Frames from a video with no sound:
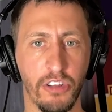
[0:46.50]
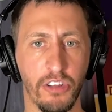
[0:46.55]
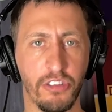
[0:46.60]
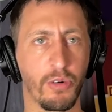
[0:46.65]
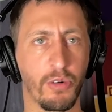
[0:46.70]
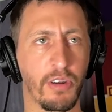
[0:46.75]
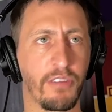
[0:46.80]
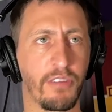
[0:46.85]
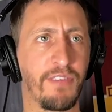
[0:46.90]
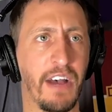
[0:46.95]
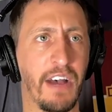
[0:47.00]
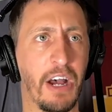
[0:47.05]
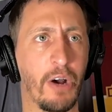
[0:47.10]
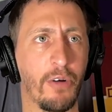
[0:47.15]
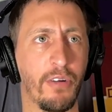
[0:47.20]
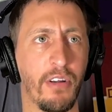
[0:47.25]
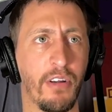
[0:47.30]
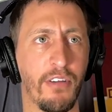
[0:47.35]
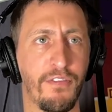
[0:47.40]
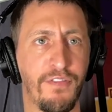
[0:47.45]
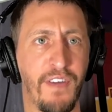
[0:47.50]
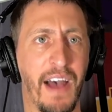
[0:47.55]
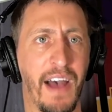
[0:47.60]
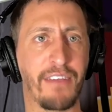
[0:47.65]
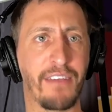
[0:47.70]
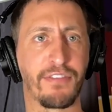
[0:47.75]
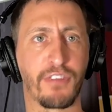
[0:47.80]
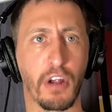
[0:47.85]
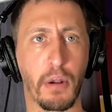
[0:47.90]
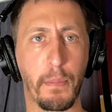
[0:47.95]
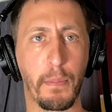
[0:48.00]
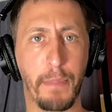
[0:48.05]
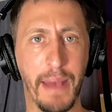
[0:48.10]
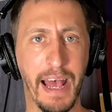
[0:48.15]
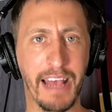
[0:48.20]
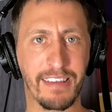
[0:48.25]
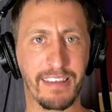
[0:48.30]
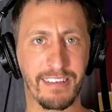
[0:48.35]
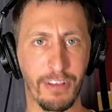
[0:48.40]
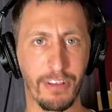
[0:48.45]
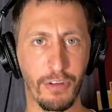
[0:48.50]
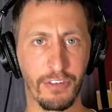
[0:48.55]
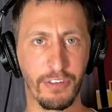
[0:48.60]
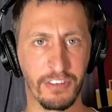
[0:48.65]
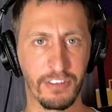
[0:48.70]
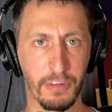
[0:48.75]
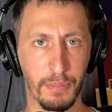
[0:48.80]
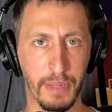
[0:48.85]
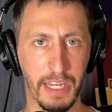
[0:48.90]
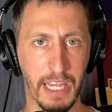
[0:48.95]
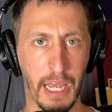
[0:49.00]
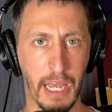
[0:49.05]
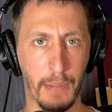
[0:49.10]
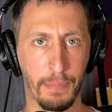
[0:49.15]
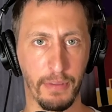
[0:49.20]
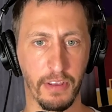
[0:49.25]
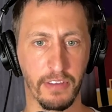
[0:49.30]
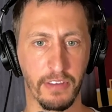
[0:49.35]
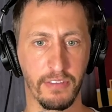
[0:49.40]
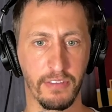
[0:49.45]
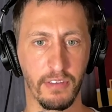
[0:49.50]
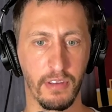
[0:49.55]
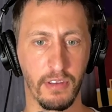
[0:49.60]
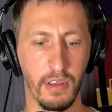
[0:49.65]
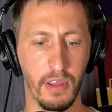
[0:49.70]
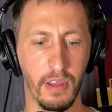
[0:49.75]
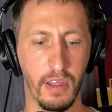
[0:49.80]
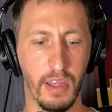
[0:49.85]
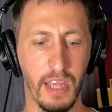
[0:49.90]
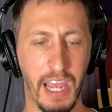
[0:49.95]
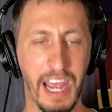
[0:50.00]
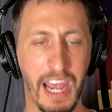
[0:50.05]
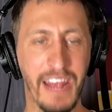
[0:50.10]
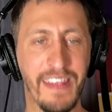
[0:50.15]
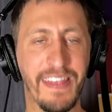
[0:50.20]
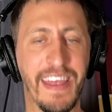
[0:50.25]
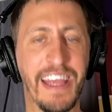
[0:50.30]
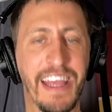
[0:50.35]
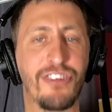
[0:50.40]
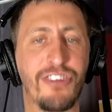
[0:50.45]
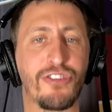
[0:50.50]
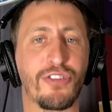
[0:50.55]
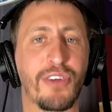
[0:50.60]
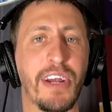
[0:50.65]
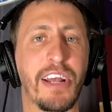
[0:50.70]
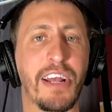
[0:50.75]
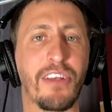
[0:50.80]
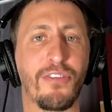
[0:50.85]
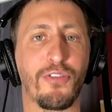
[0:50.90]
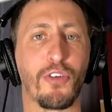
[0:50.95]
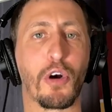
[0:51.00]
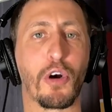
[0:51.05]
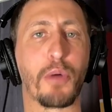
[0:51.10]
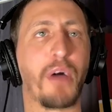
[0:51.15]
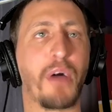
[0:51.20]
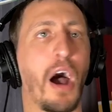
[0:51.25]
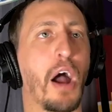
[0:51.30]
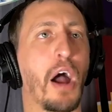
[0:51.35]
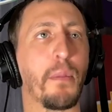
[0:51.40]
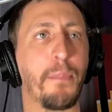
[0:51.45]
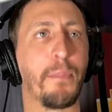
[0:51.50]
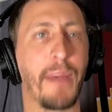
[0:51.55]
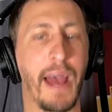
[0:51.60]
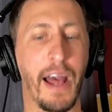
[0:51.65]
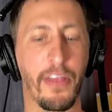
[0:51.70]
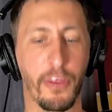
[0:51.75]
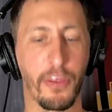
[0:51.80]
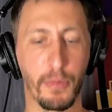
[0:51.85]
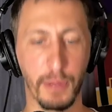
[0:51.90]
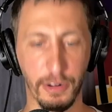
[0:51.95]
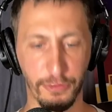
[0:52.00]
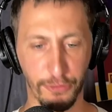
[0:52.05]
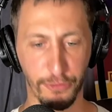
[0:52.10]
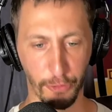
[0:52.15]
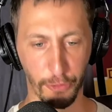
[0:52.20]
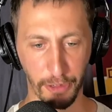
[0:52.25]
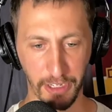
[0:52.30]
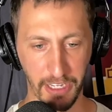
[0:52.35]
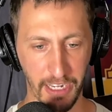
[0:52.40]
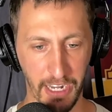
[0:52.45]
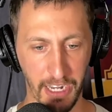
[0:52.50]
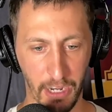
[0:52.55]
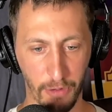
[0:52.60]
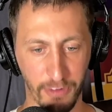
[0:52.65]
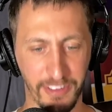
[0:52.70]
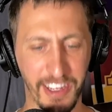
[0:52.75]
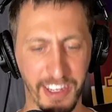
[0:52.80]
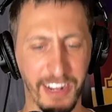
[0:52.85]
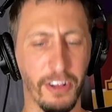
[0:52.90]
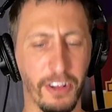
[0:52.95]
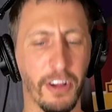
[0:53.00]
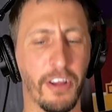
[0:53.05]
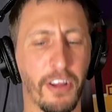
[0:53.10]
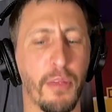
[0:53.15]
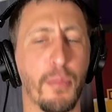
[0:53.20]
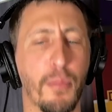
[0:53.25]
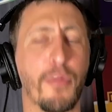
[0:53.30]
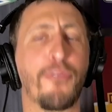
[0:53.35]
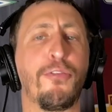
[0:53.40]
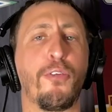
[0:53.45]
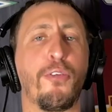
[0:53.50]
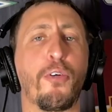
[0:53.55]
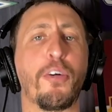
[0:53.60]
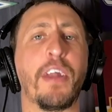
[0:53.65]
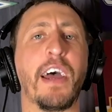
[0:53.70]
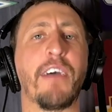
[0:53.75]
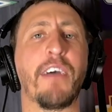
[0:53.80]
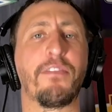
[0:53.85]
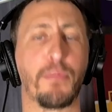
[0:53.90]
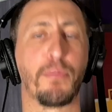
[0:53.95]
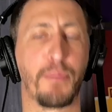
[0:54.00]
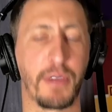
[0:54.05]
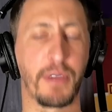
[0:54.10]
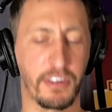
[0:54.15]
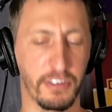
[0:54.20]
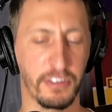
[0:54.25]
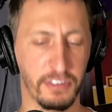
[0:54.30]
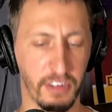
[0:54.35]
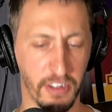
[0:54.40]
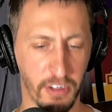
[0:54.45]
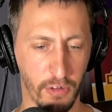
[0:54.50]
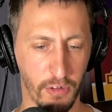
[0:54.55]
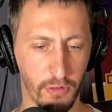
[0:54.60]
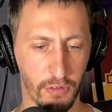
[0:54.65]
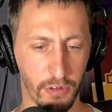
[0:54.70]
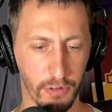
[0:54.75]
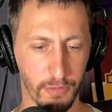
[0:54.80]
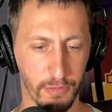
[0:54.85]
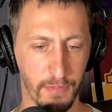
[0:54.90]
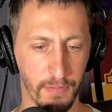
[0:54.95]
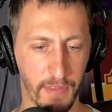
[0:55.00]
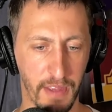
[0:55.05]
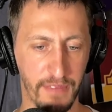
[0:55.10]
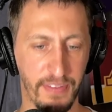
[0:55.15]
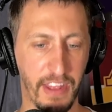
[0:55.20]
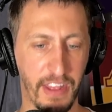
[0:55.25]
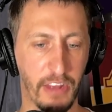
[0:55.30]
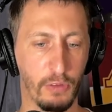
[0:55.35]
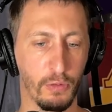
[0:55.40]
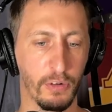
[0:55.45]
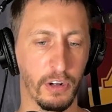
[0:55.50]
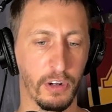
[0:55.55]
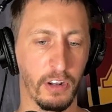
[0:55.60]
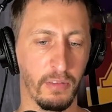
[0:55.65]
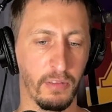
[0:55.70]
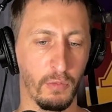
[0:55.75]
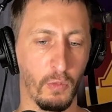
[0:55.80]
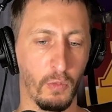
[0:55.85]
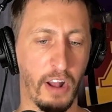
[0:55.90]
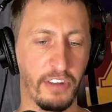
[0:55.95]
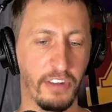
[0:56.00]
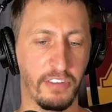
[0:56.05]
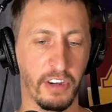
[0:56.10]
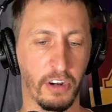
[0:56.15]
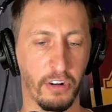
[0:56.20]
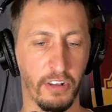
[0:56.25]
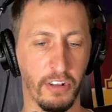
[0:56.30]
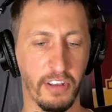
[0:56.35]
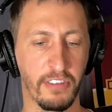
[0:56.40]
So we found 5-Star Bath Solutions of Minneapolis, and they transformed our bathroom in 48 hours. Take a look at the before and after pictures on YouTube, if that's where you're watching or